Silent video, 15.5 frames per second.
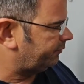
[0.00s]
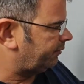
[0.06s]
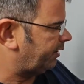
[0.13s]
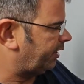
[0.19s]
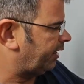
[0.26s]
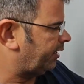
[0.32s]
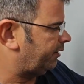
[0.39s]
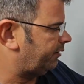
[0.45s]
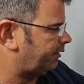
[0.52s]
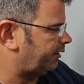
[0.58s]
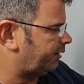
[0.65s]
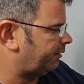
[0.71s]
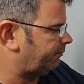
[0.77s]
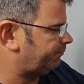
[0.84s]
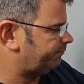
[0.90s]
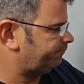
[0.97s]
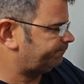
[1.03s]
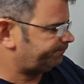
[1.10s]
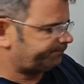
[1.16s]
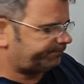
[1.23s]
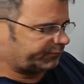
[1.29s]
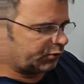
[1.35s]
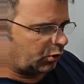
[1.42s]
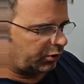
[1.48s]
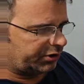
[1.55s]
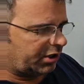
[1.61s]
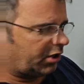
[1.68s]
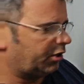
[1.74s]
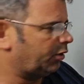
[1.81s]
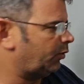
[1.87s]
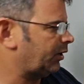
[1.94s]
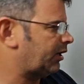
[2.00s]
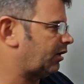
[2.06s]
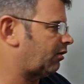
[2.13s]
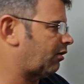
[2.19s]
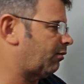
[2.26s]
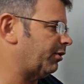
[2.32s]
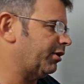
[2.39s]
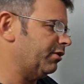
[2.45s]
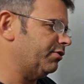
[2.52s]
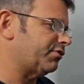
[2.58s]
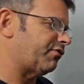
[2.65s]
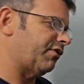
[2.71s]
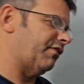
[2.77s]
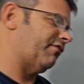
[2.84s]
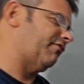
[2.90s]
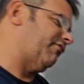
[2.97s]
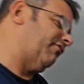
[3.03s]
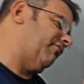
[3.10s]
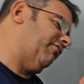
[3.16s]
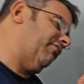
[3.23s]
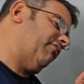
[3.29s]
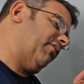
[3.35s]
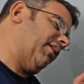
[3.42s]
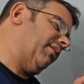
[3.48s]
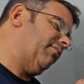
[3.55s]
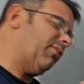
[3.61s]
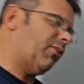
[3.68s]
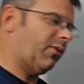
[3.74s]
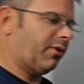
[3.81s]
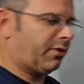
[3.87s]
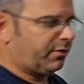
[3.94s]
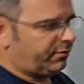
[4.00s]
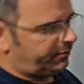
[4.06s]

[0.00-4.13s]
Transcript: and of course I don't know what color I'm going to use for the freaking border,